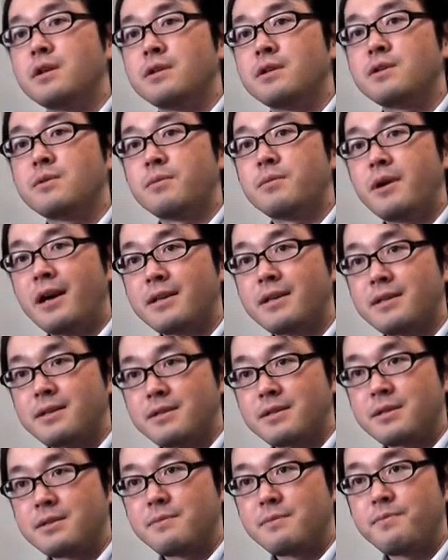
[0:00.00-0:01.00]
into
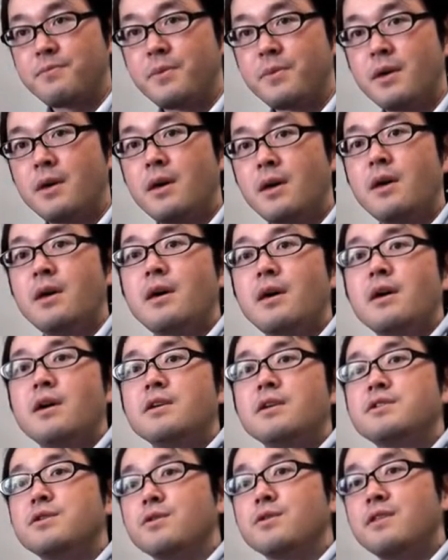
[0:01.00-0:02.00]
practice.
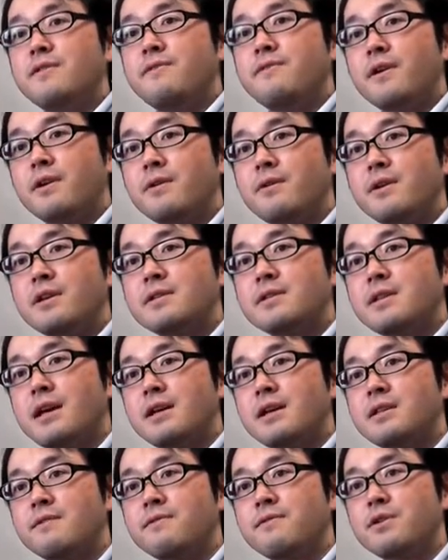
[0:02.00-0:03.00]
So the various
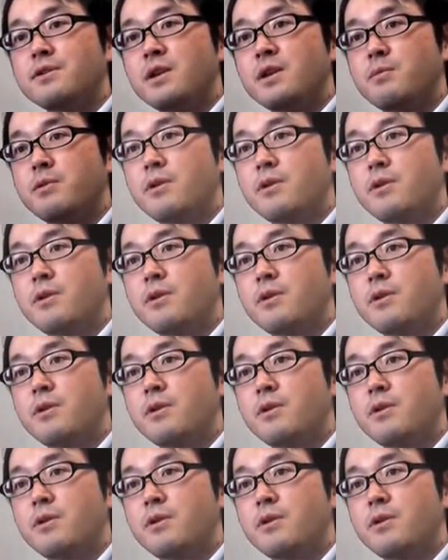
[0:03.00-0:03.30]
active learning